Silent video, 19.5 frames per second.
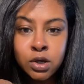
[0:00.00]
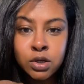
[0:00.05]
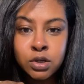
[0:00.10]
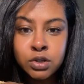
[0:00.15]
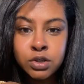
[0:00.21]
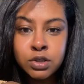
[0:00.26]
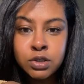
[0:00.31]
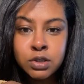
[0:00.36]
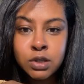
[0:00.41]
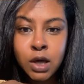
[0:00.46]

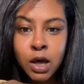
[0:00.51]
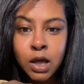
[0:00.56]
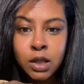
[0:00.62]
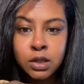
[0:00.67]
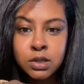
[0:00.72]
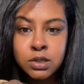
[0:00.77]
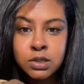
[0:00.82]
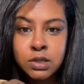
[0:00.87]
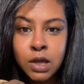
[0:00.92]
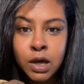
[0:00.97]
She's got
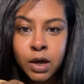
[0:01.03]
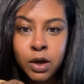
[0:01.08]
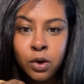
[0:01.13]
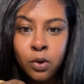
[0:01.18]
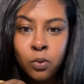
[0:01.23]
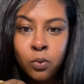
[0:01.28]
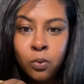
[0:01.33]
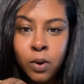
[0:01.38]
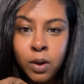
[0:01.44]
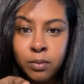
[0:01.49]
this like
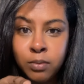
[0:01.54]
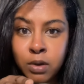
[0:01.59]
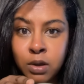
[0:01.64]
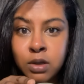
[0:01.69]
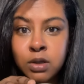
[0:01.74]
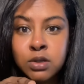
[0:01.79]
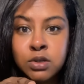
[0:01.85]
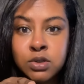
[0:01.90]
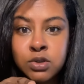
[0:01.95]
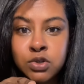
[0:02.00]

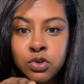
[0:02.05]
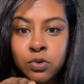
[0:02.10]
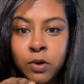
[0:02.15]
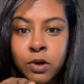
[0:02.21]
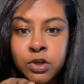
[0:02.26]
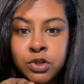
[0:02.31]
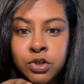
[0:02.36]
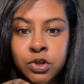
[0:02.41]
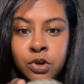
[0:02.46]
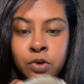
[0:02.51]
webbing
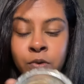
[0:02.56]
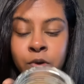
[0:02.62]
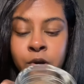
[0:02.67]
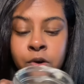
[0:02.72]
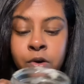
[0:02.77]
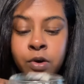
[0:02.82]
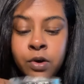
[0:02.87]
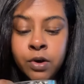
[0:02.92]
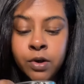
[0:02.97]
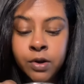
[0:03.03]
situation going
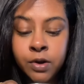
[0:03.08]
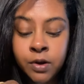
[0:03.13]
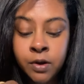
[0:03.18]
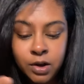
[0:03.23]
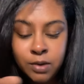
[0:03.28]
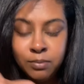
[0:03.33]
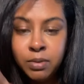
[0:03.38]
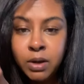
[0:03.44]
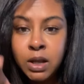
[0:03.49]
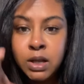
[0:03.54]
on,
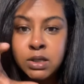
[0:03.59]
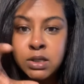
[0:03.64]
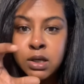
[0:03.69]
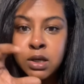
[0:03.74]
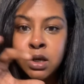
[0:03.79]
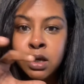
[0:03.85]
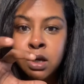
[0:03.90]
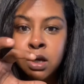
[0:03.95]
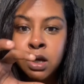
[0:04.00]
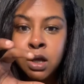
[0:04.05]
but
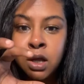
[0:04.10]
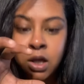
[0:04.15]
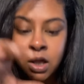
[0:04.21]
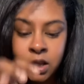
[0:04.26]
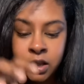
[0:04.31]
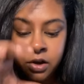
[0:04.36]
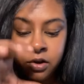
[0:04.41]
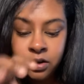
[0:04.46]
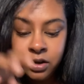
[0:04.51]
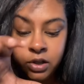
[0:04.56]

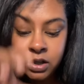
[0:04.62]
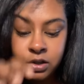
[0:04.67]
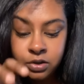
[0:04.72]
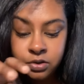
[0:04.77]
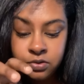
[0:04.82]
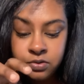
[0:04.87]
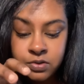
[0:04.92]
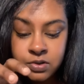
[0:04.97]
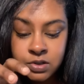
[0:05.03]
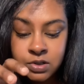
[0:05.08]
clearly
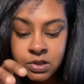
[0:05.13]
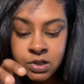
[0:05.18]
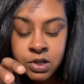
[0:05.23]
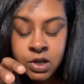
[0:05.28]
loose.